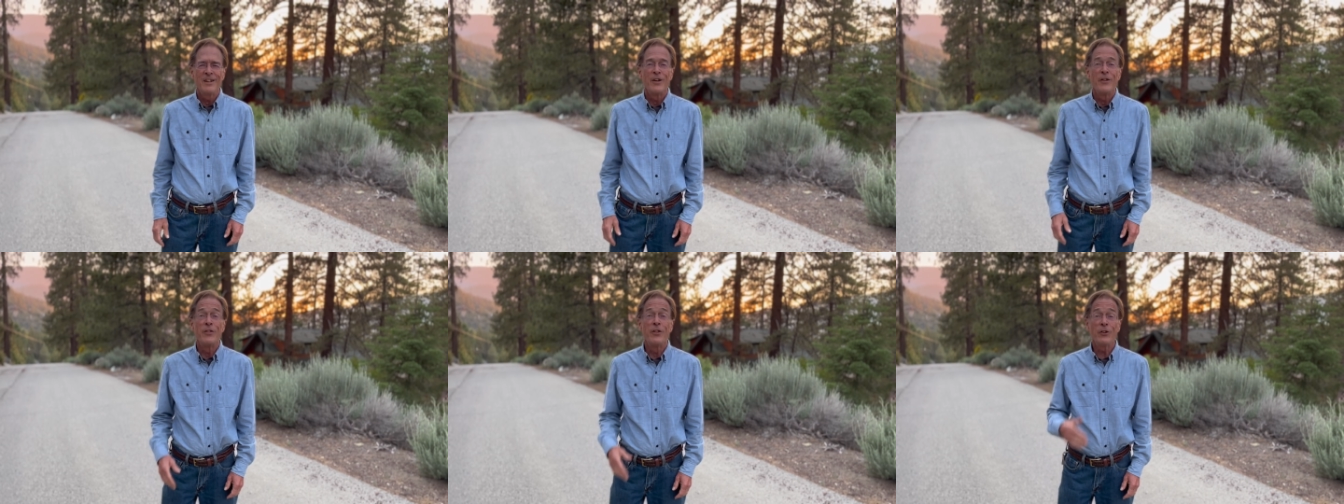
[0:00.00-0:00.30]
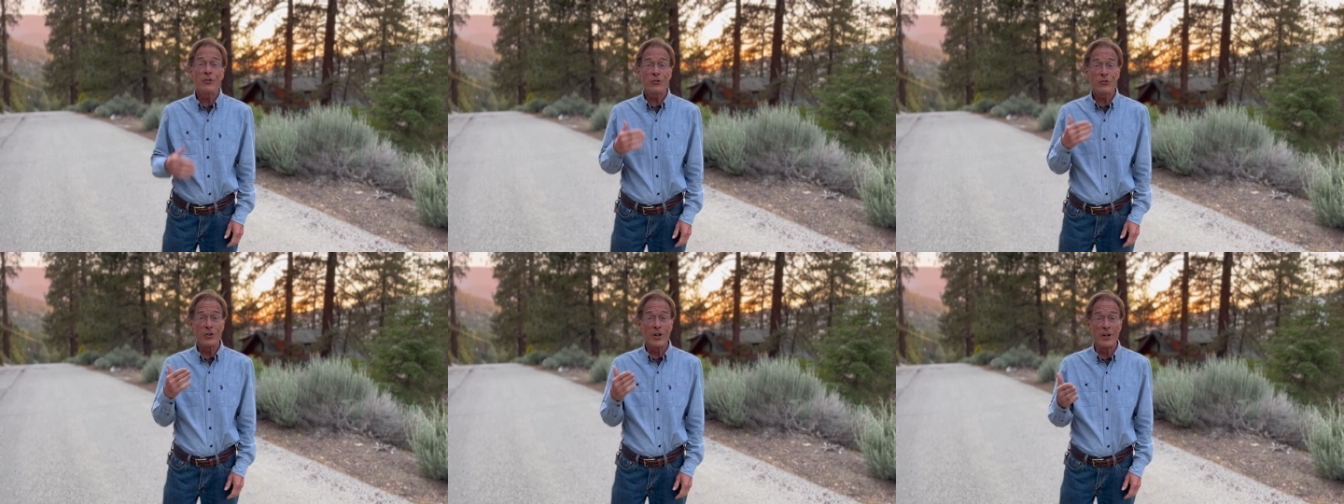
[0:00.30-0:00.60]

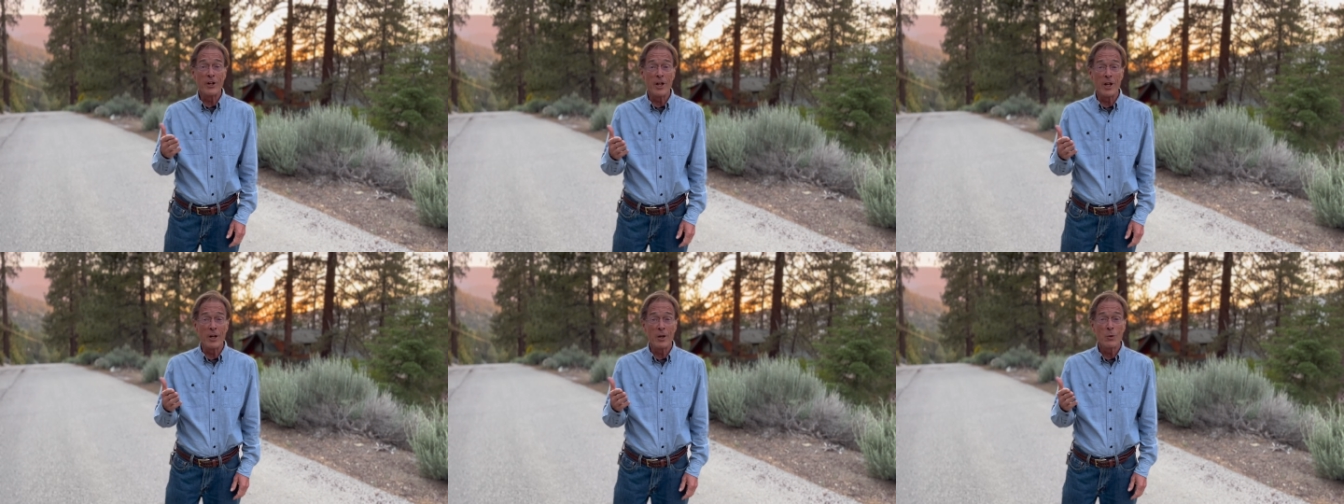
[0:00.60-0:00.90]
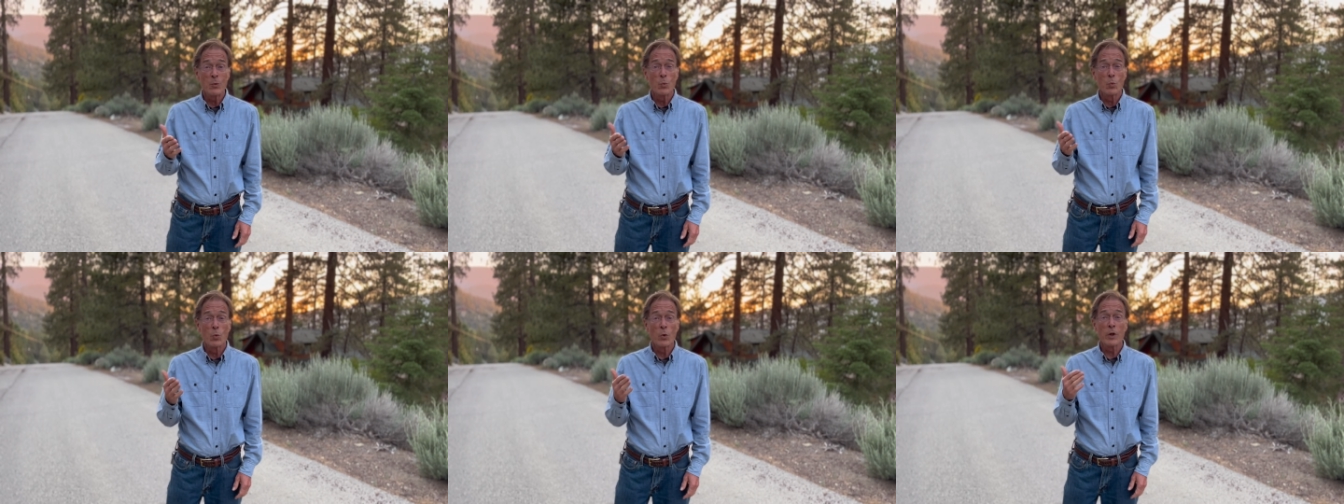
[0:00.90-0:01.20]
This Sunday,
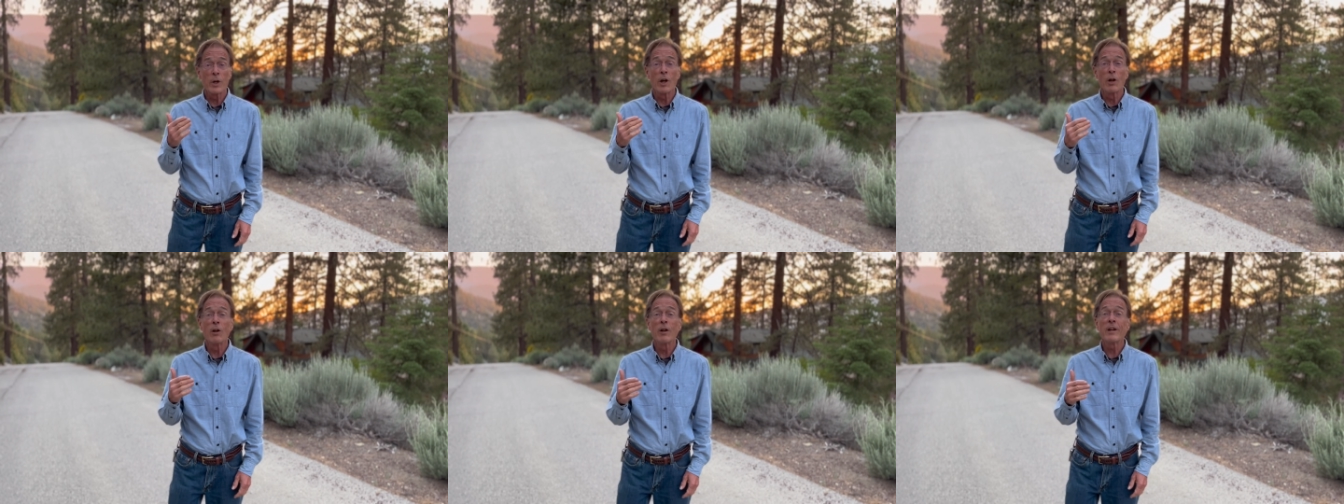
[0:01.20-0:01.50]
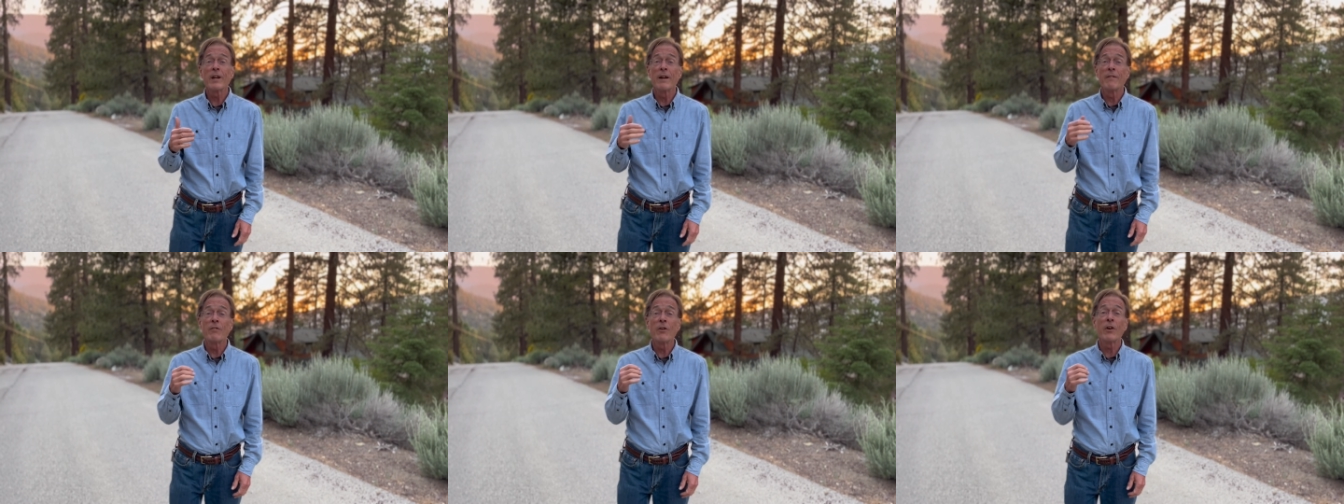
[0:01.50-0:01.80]
we're going to look
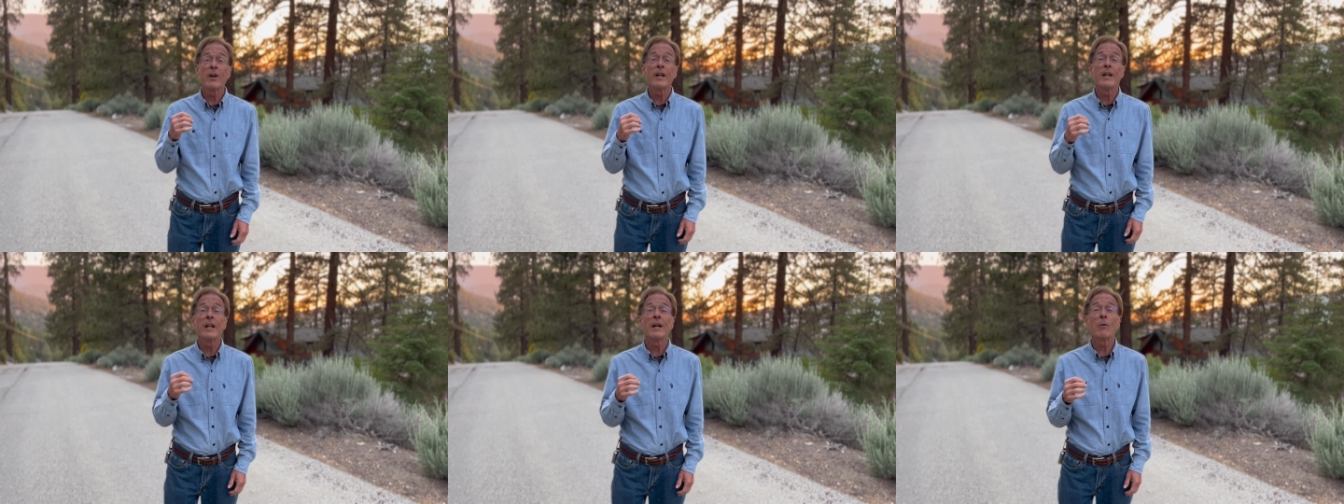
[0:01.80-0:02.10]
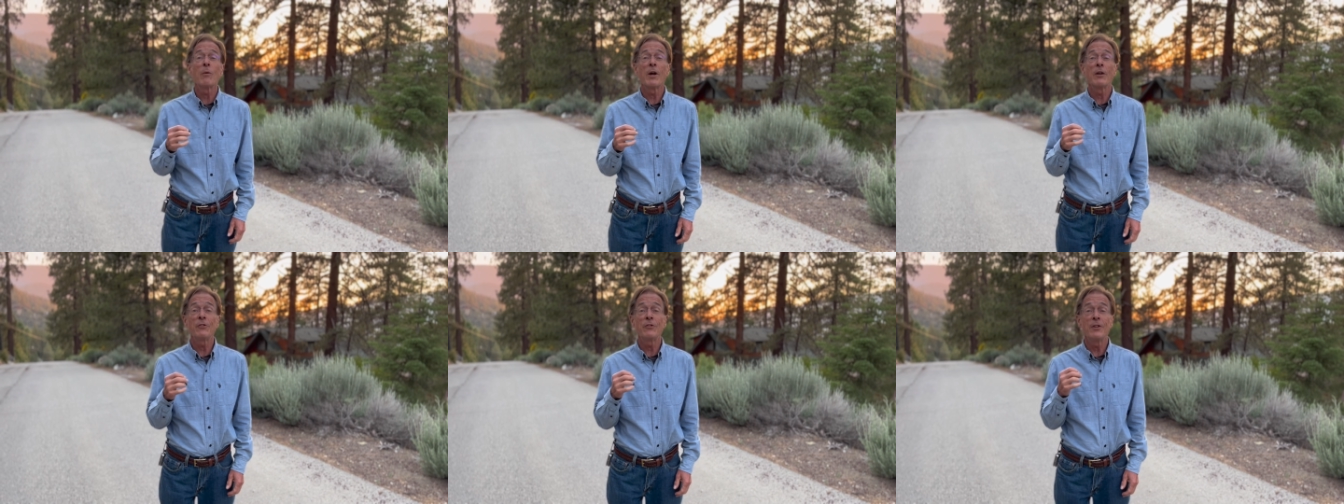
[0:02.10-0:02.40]
at a very
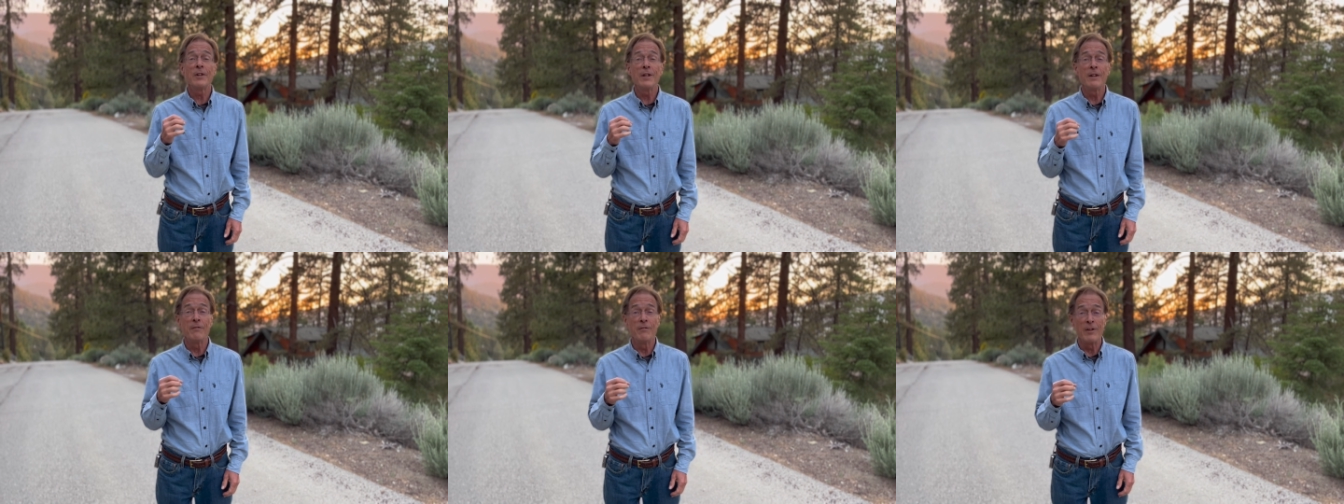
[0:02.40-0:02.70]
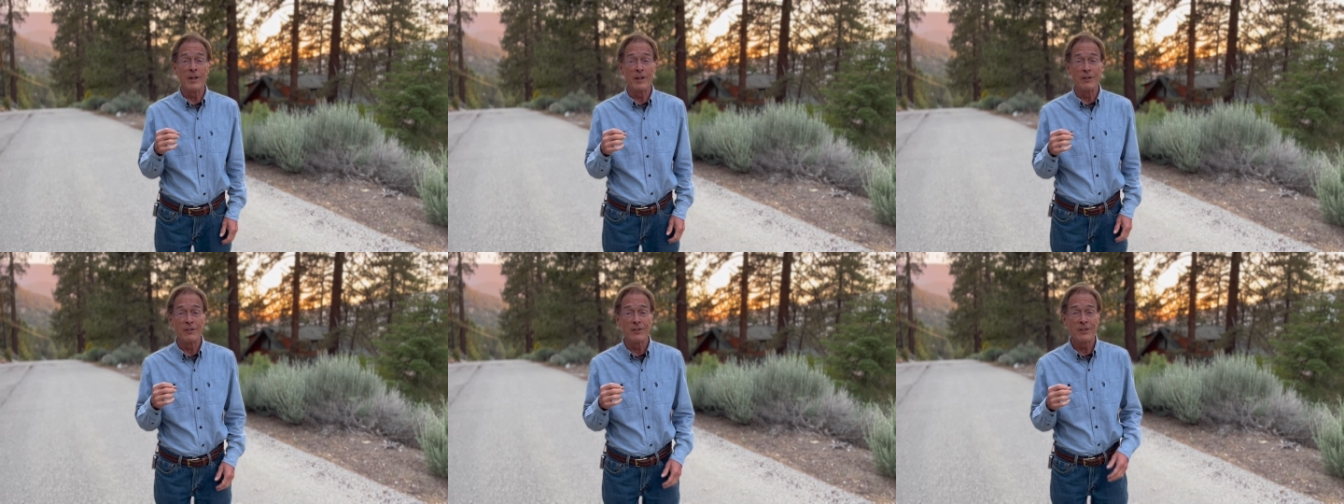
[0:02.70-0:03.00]
interesting
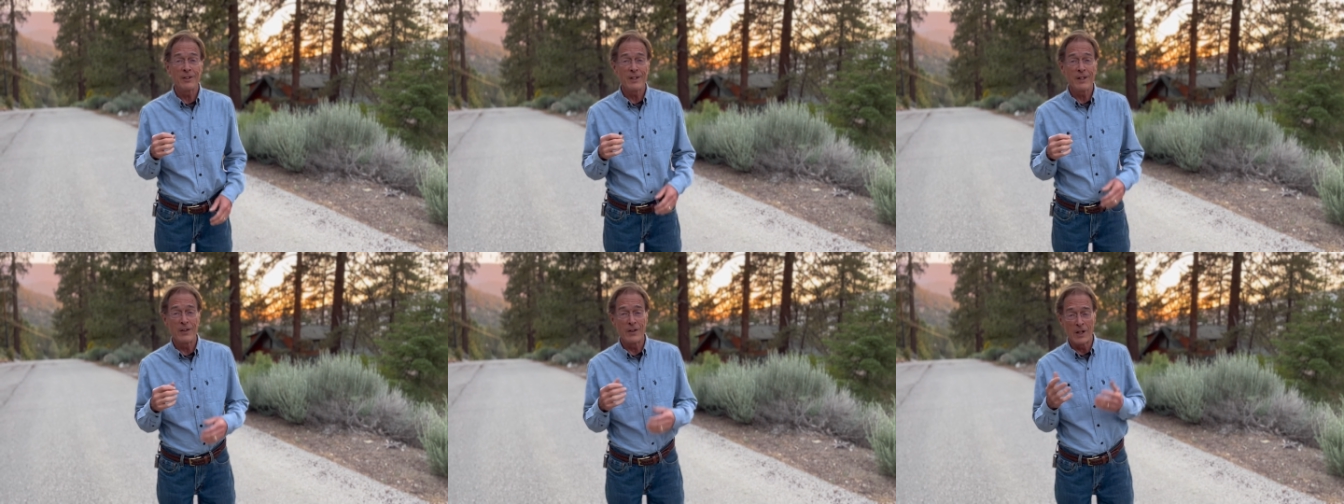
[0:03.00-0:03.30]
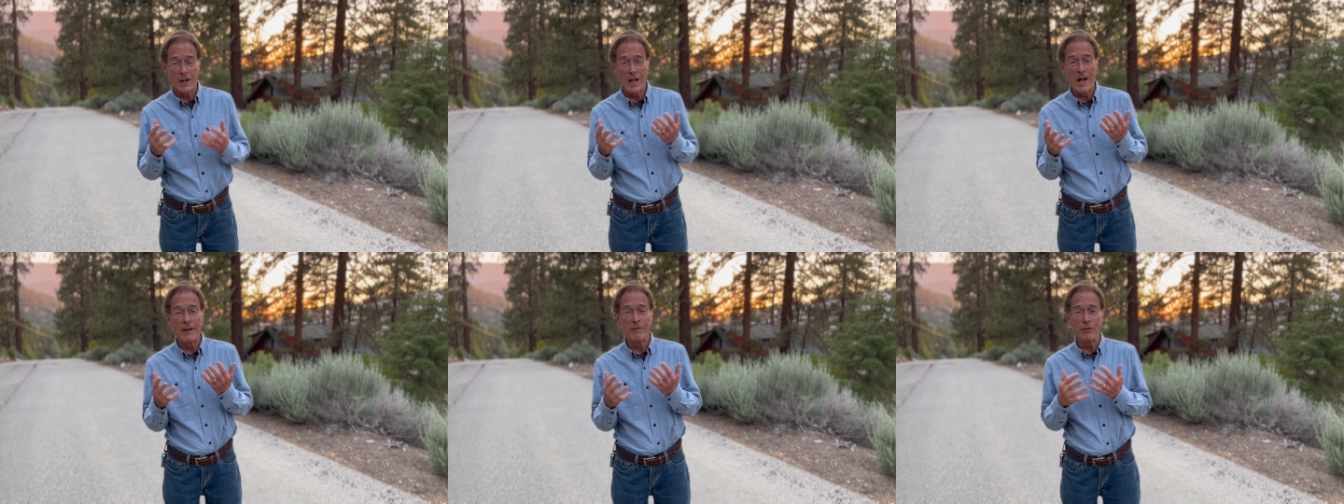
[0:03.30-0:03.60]
event in
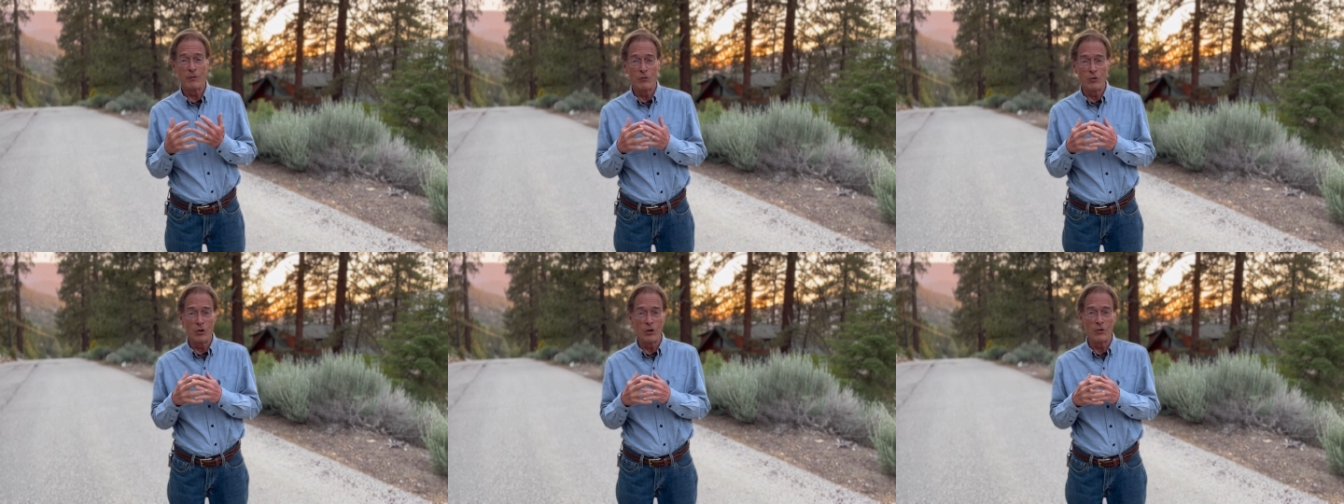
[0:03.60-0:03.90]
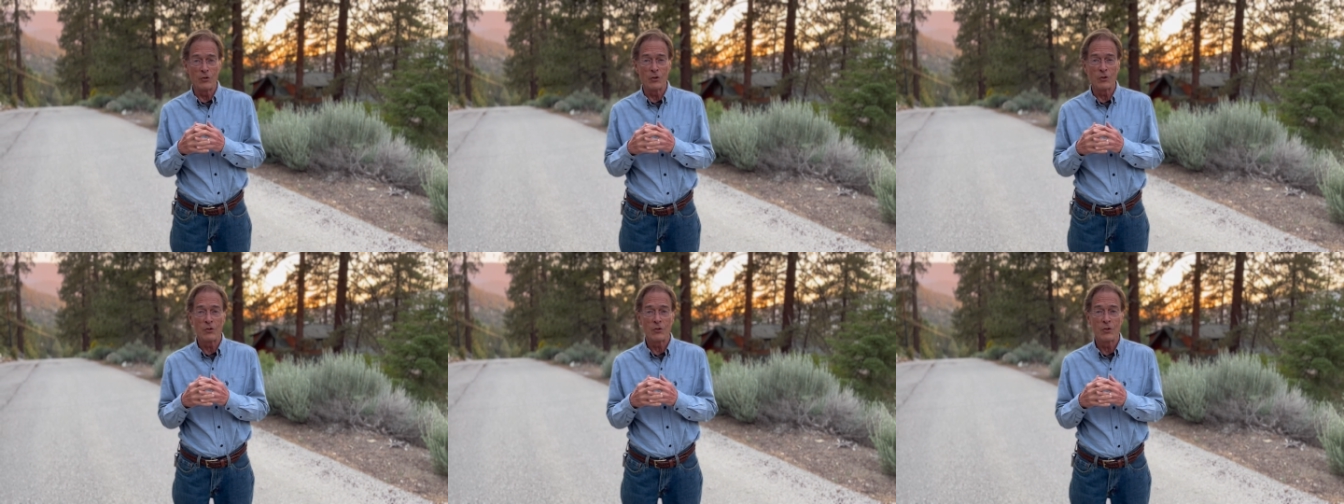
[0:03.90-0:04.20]
the life of
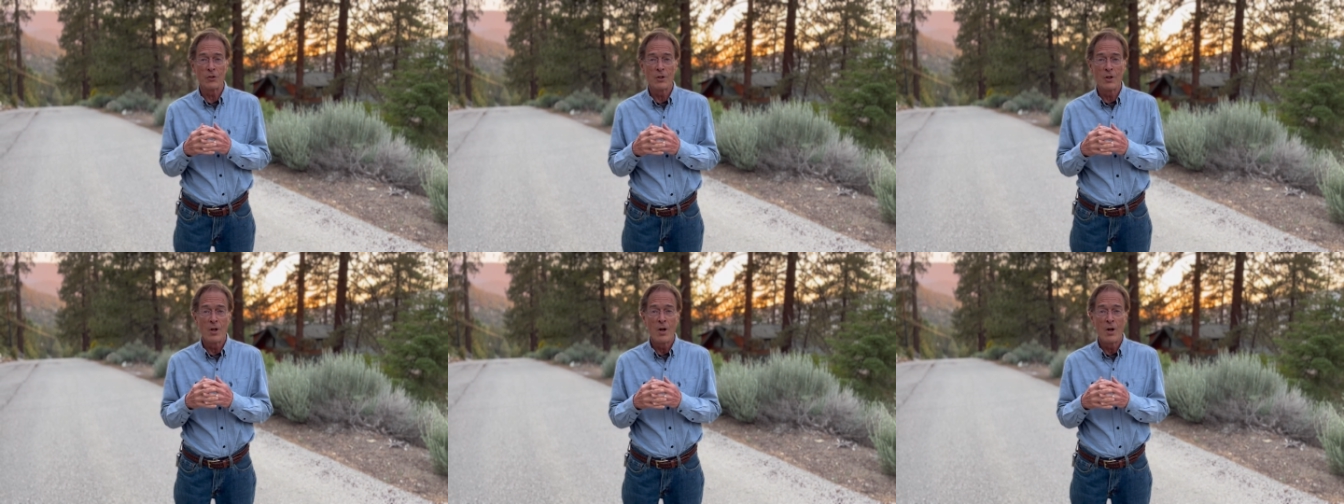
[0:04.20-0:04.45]
Jesus.